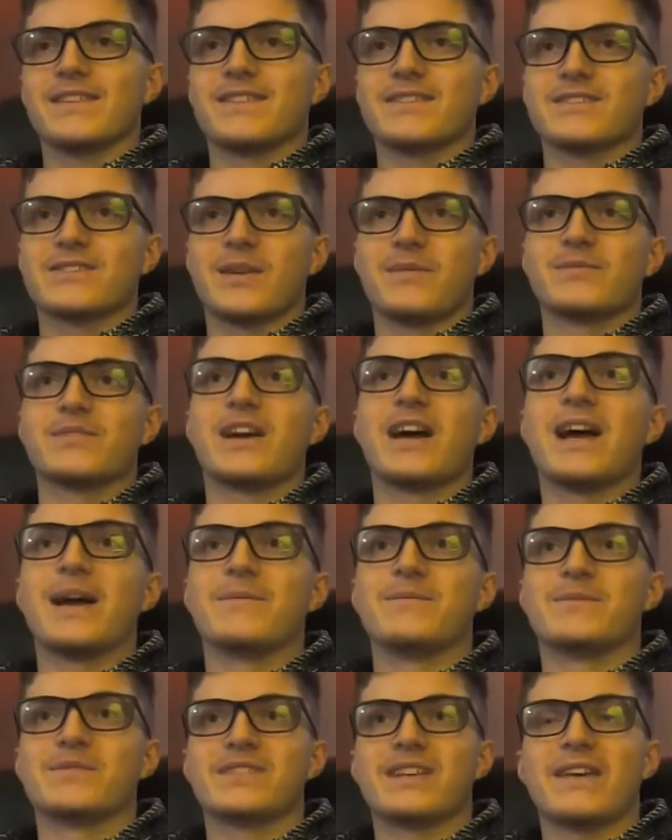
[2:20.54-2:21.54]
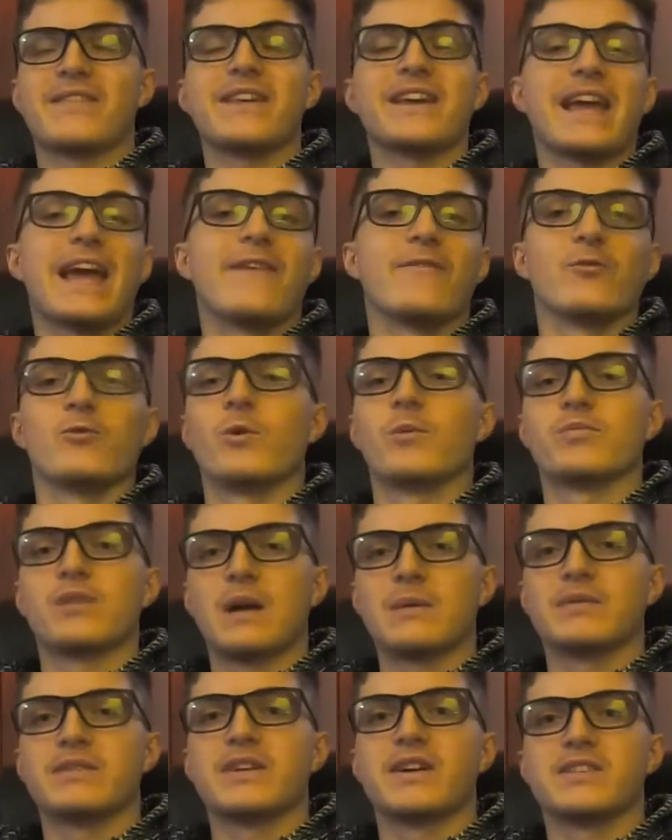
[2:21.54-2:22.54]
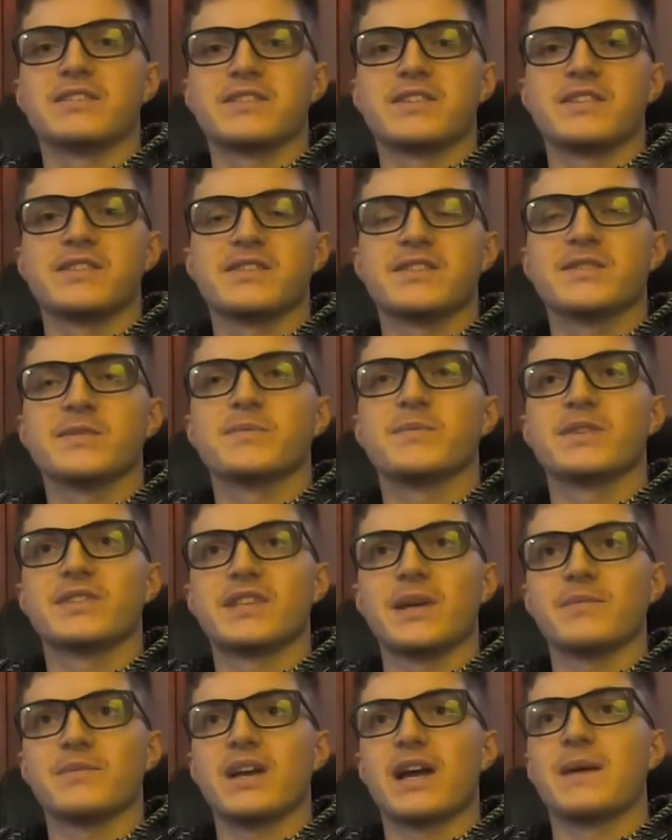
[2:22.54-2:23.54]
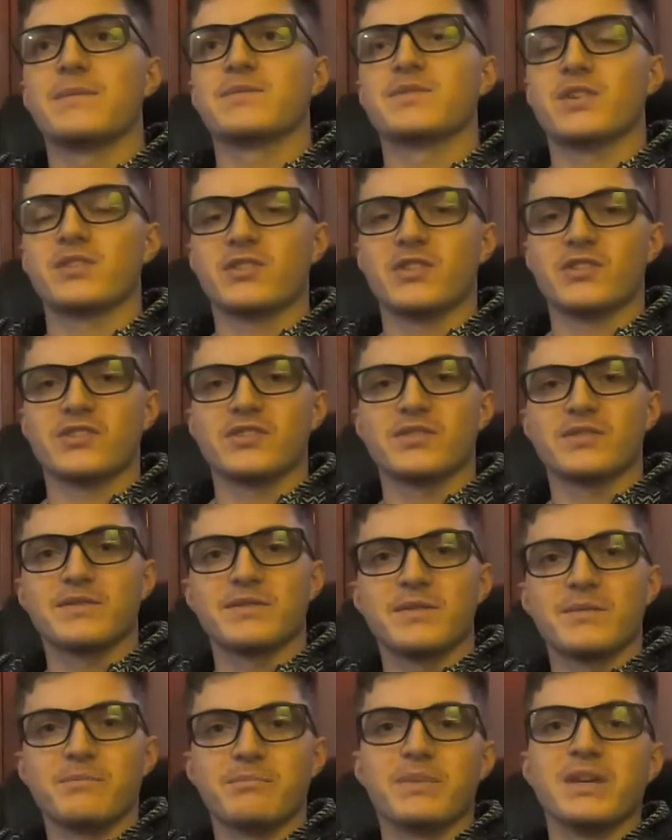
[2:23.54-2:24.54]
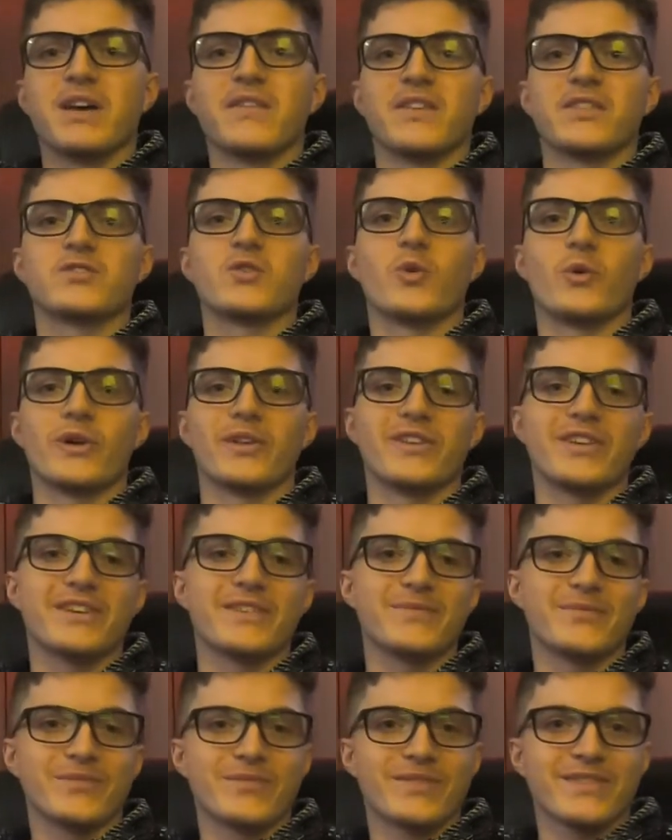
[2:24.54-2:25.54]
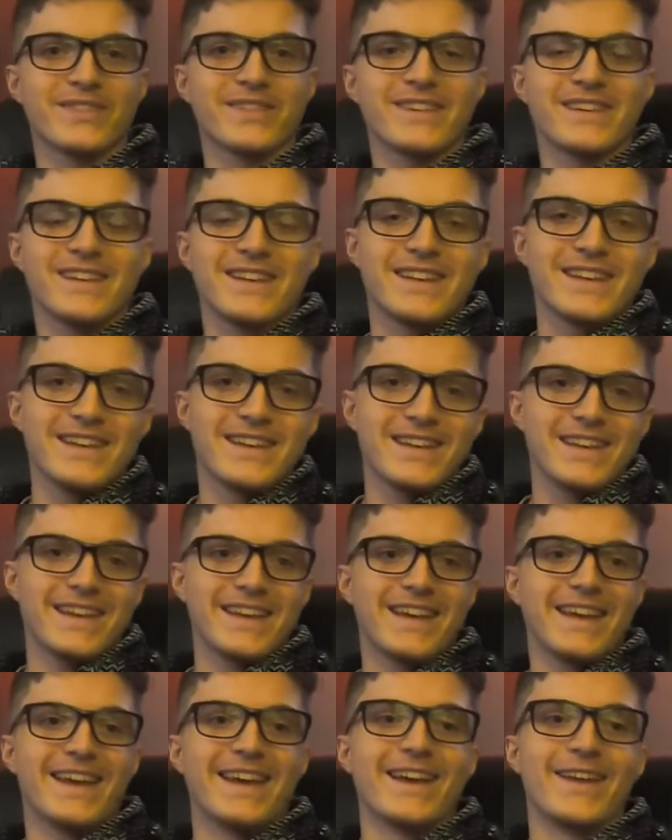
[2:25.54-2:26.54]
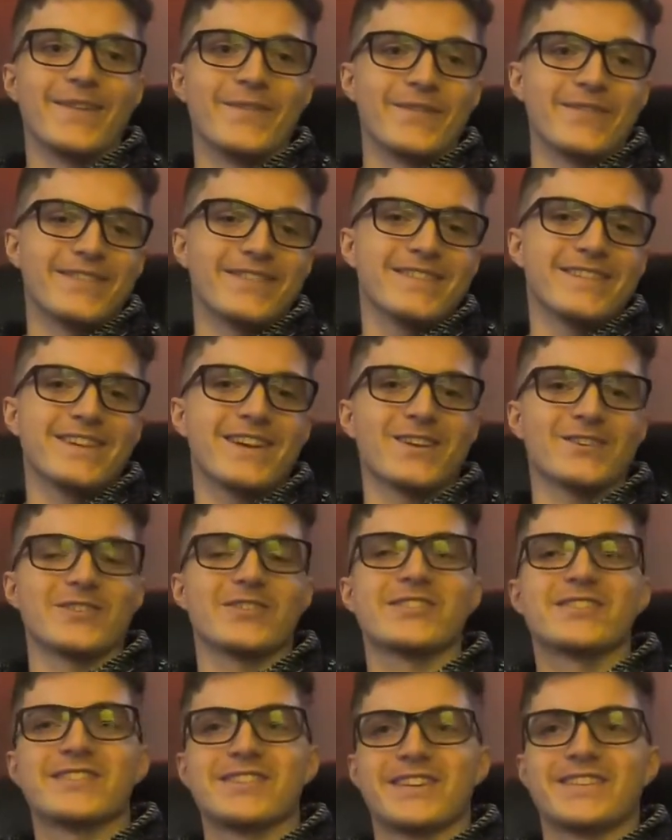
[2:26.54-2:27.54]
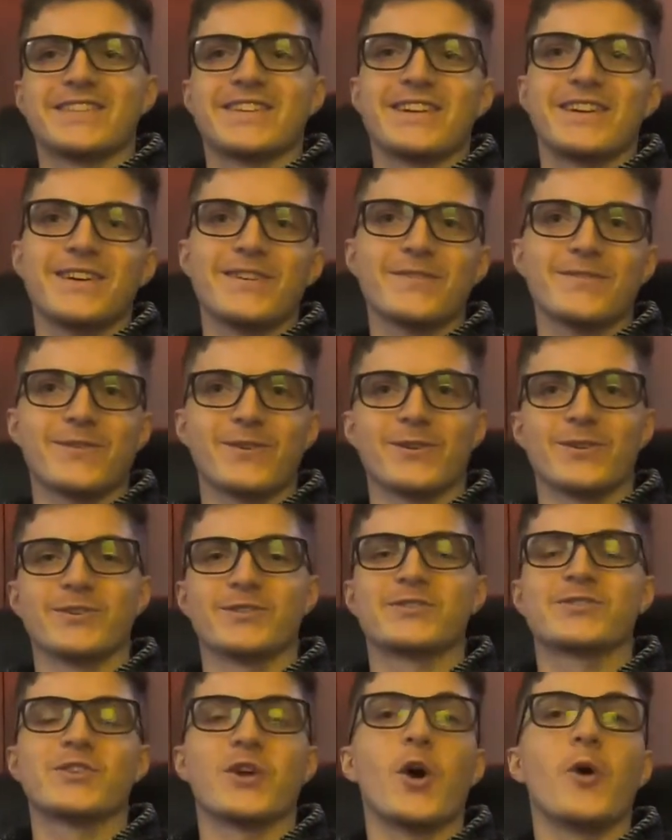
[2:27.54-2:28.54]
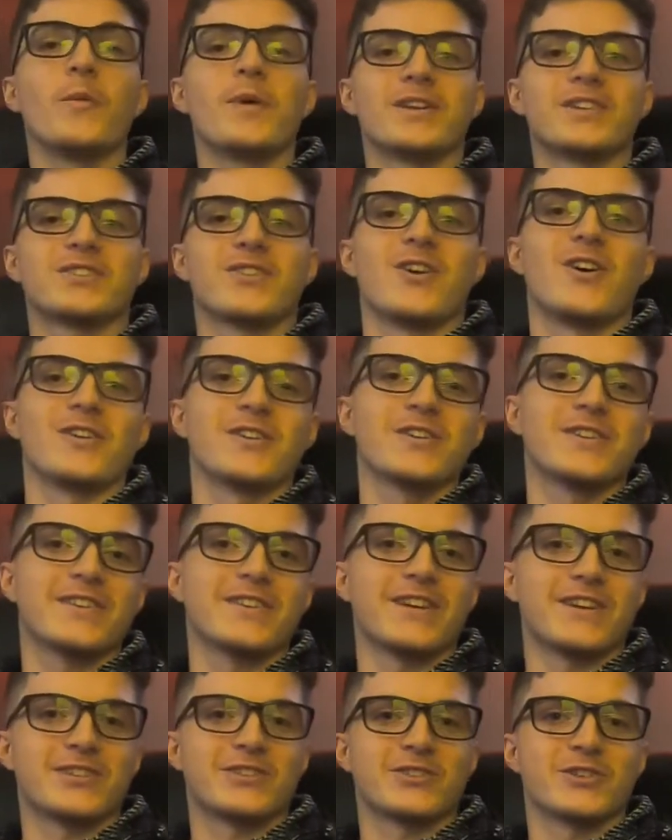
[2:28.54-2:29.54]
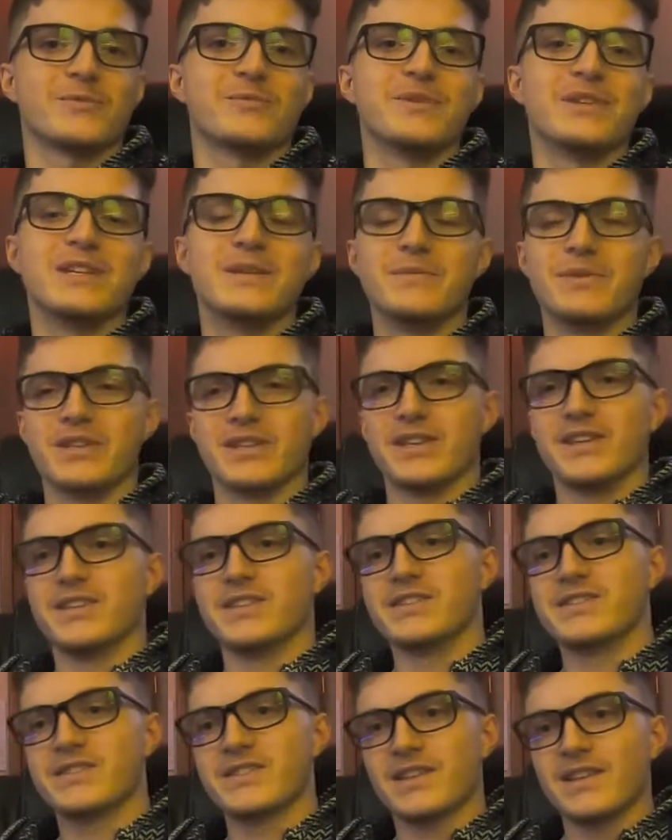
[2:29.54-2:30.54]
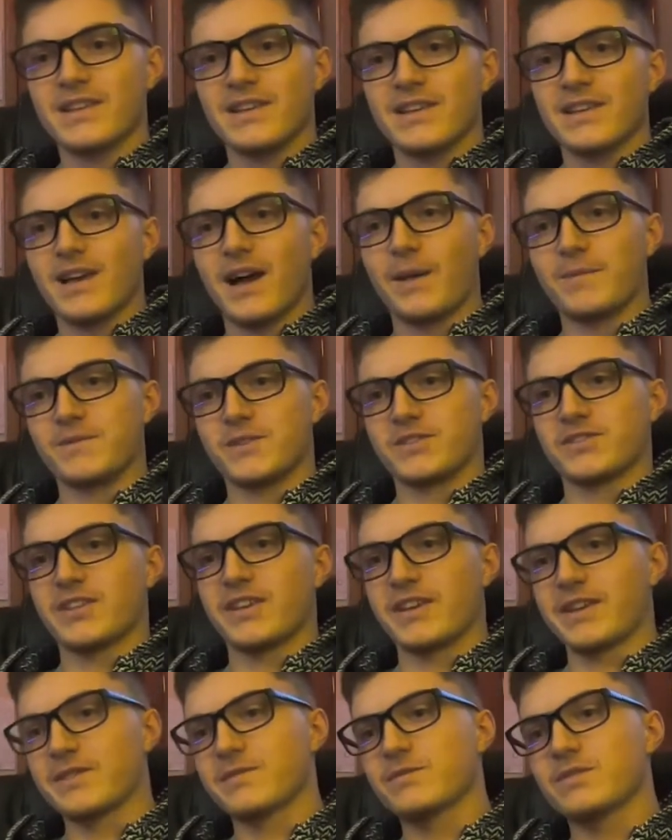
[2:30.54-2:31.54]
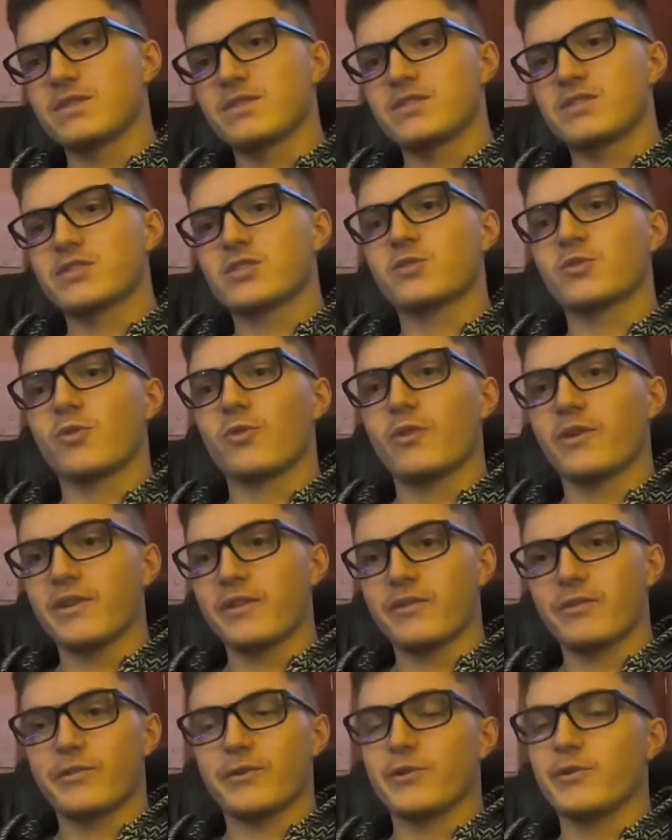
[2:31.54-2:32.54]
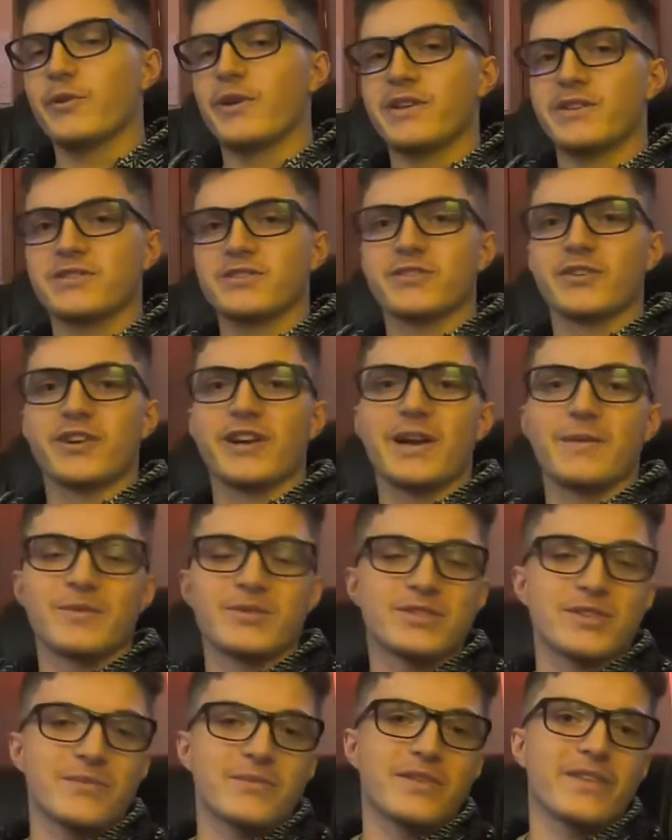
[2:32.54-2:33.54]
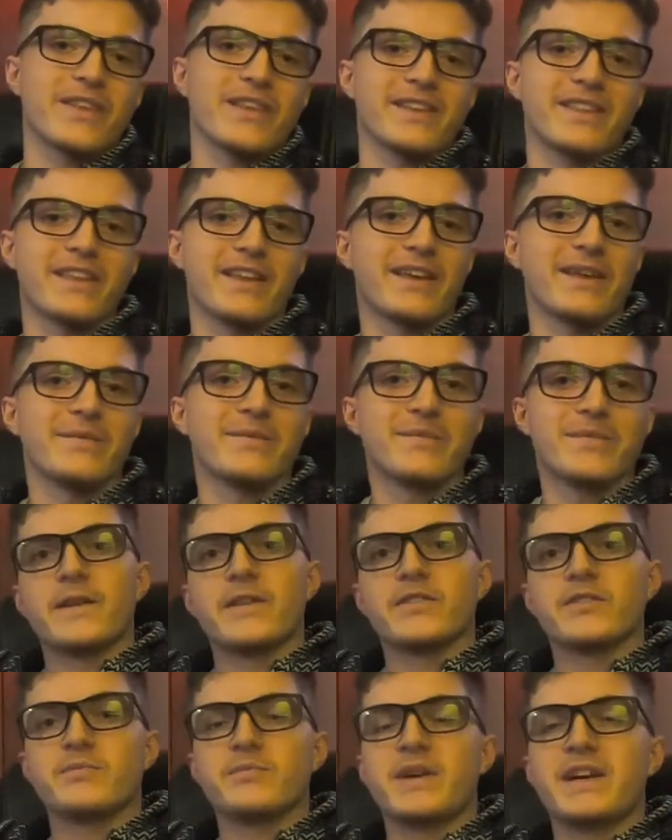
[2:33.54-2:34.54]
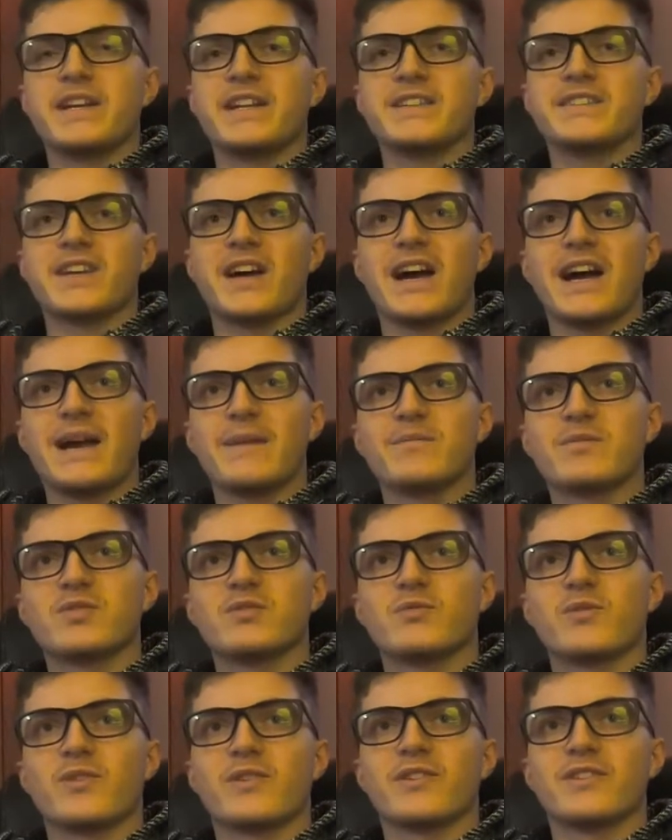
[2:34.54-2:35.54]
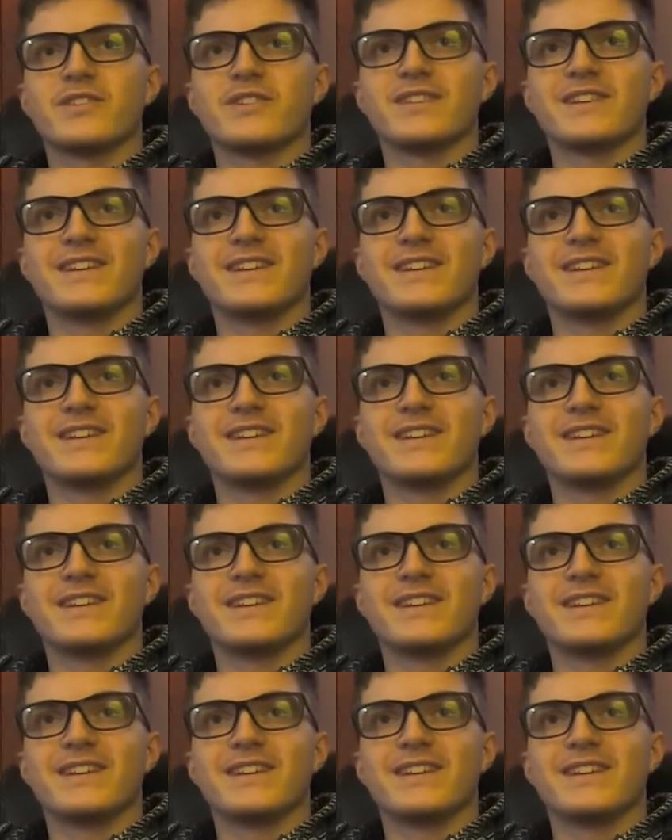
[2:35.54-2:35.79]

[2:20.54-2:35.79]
sometimes, I think everyone probably does this, but sometimes I'll just be on the toilet and I'll just sit there for so much longer than I should be because I'm just scrolling through Instagram or something like that. There's many times where